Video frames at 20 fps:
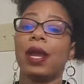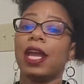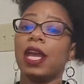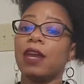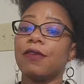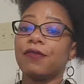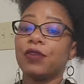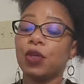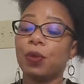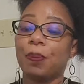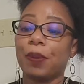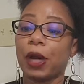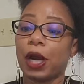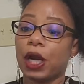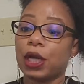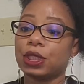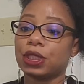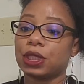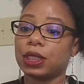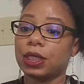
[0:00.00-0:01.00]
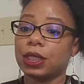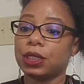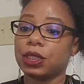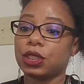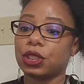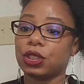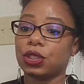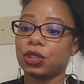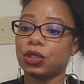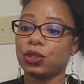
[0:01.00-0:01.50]
If you purchase
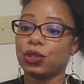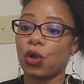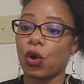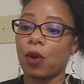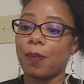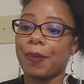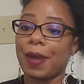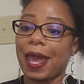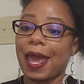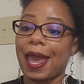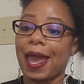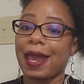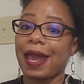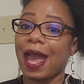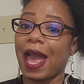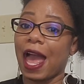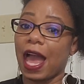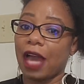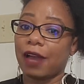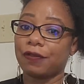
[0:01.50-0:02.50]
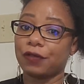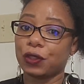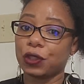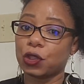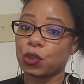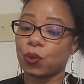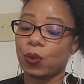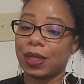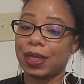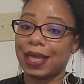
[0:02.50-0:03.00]
your bag after
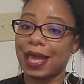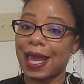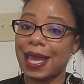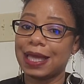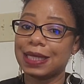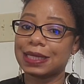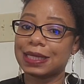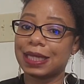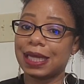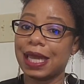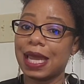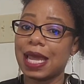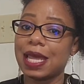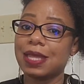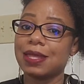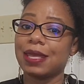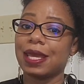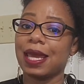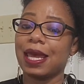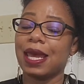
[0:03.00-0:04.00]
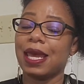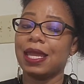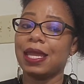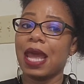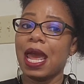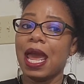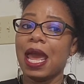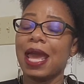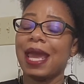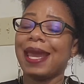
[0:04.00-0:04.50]
2018, then
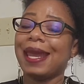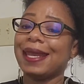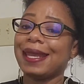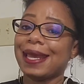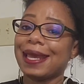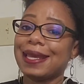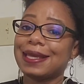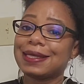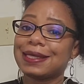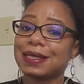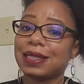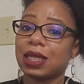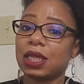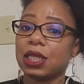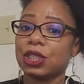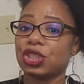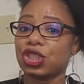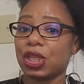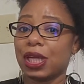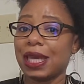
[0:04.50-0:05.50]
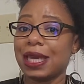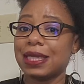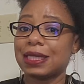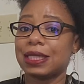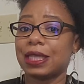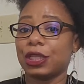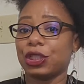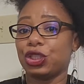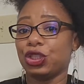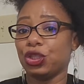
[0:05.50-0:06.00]
it is still a chance
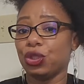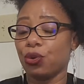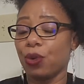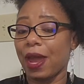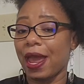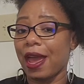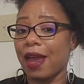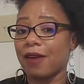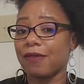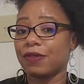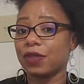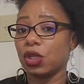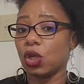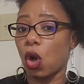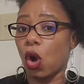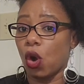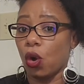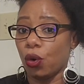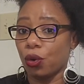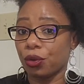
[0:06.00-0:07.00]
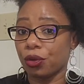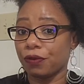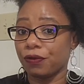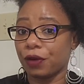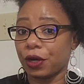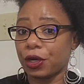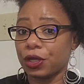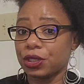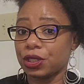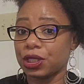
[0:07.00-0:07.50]
that you have the older
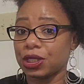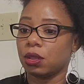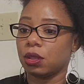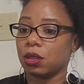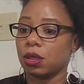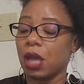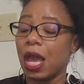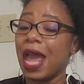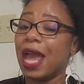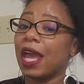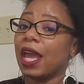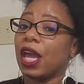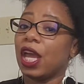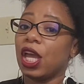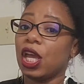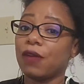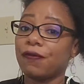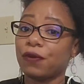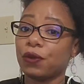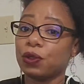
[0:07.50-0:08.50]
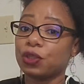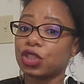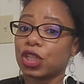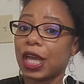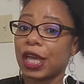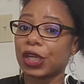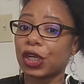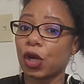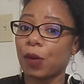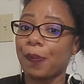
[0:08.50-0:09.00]
version. If you
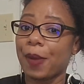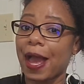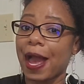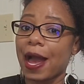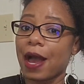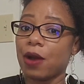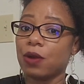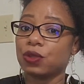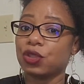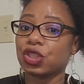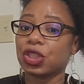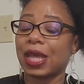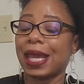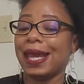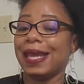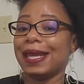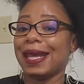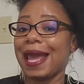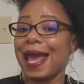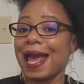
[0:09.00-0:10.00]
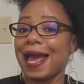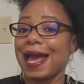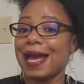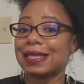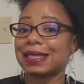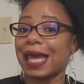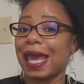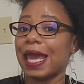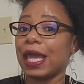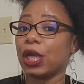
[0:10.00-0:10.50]
check your pouch and it
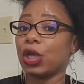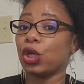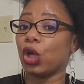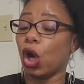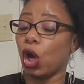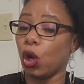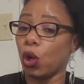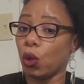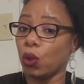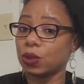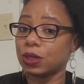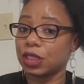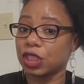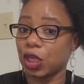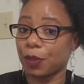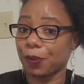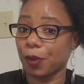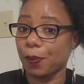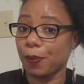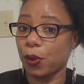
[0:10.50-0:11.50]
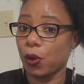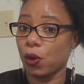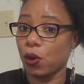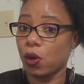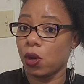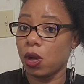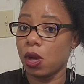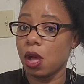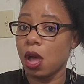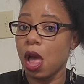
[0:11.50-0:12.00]
has a gold zipper
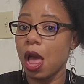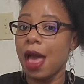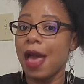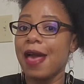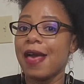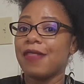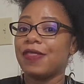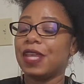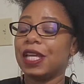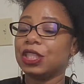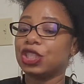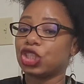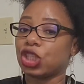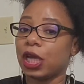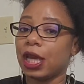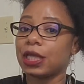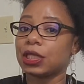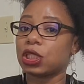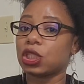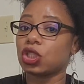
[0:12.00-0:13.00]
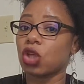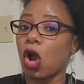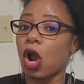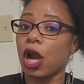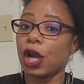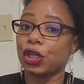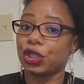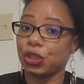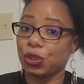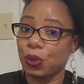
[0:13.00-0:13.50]
pull, then chances
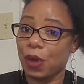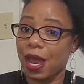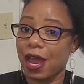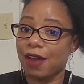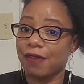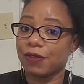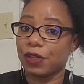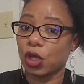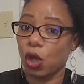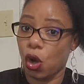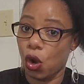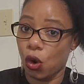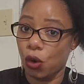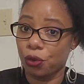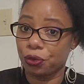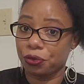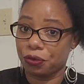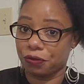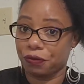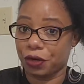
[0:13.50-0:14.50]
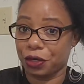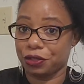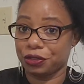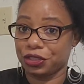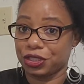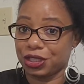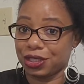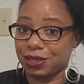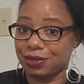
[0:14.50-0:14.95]
are you have the older version.